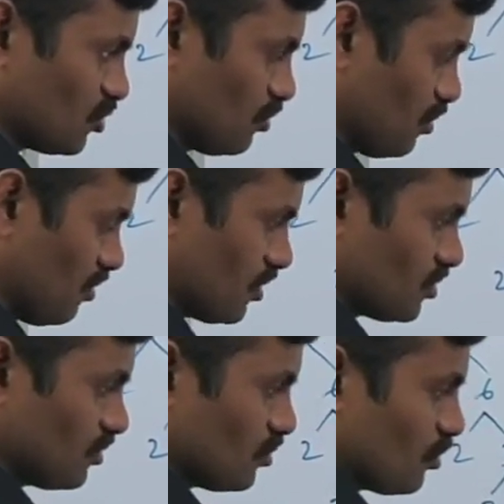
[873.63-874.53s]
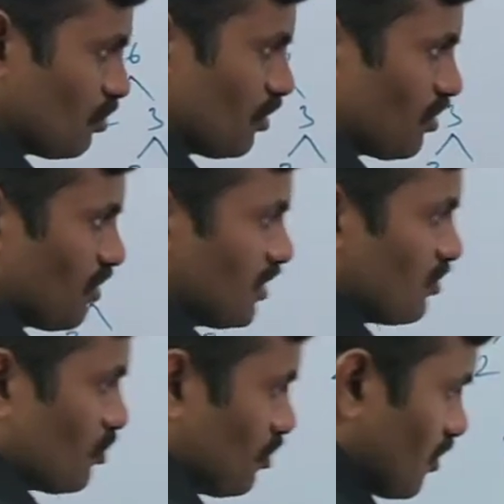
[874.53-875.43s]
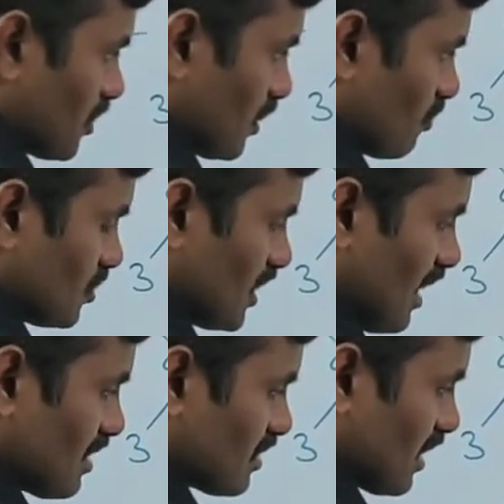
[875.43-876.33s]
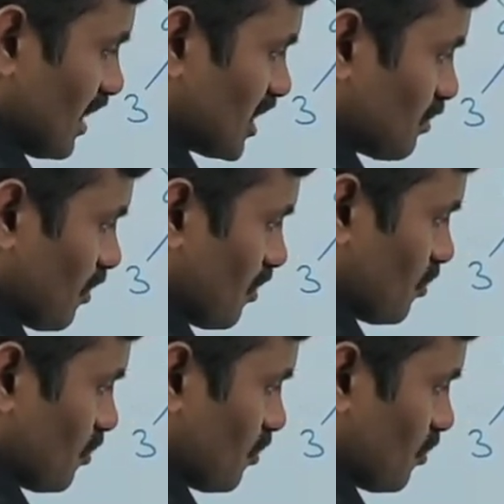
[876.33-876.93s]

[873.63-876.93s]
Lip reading: In this 2 power 2, 2 power 1, 2 power 3, which has the